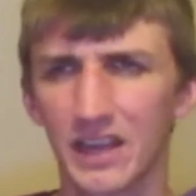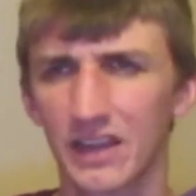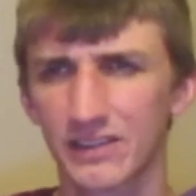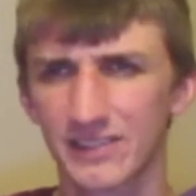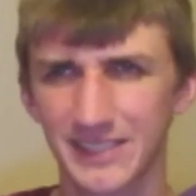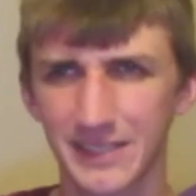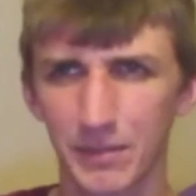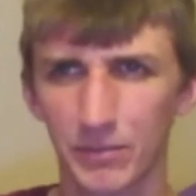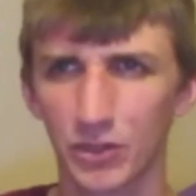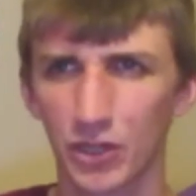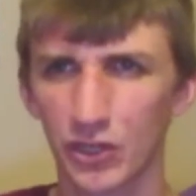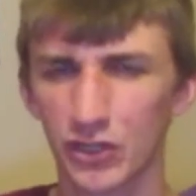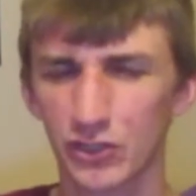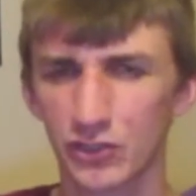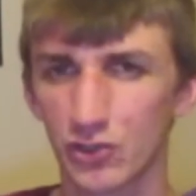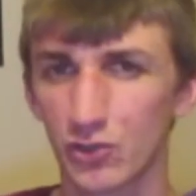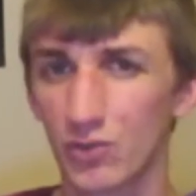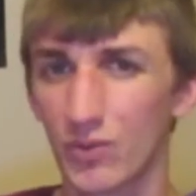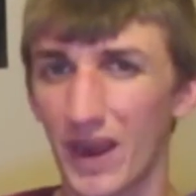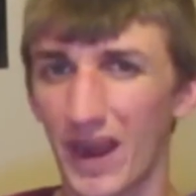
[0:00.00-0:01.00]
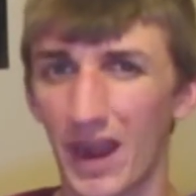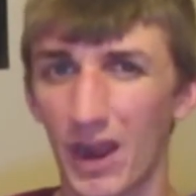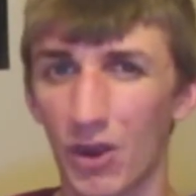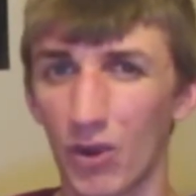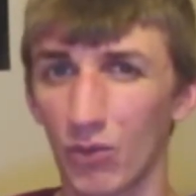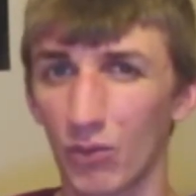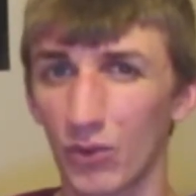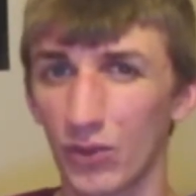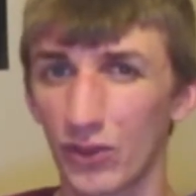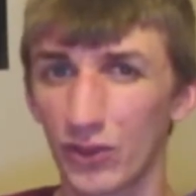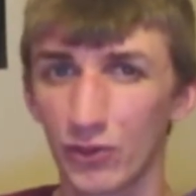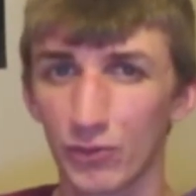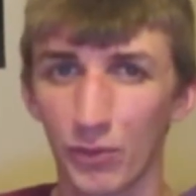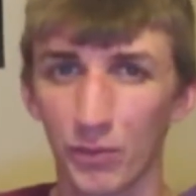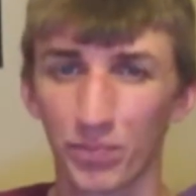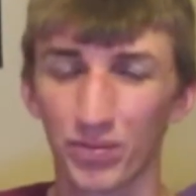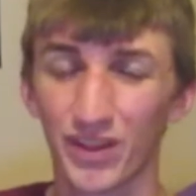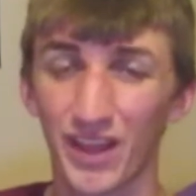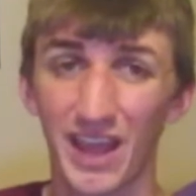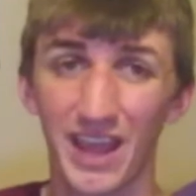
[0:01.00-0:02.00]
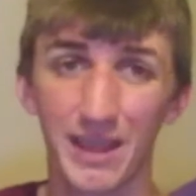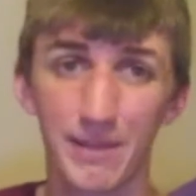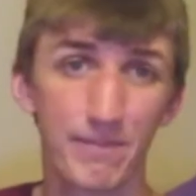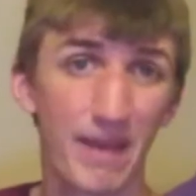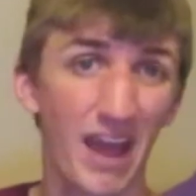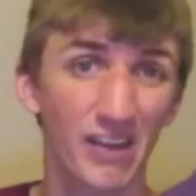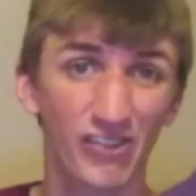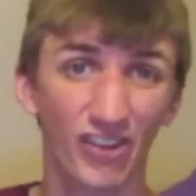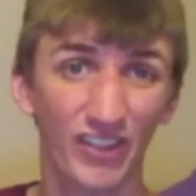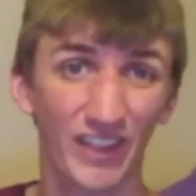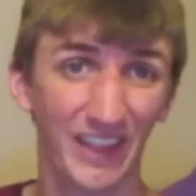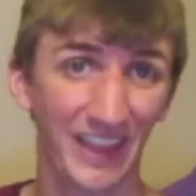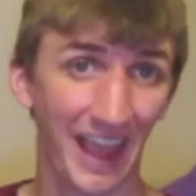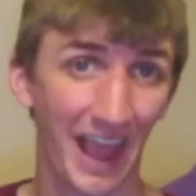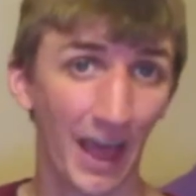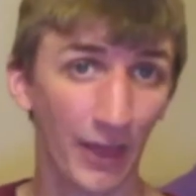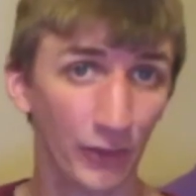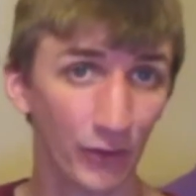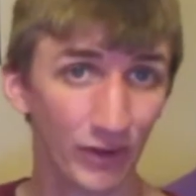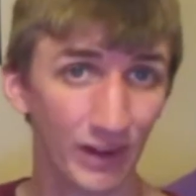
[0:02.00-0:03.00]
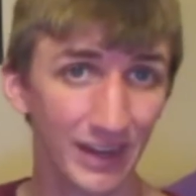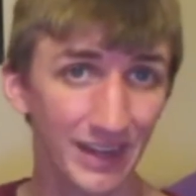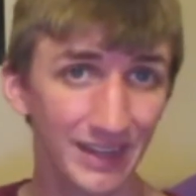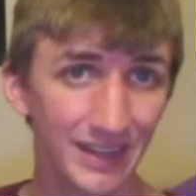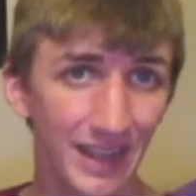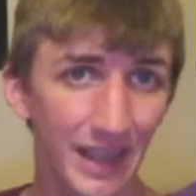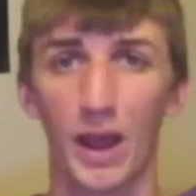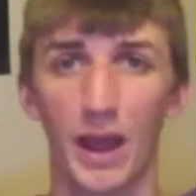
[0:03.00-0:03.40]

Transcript: similar to how you would play Magic the Gathering.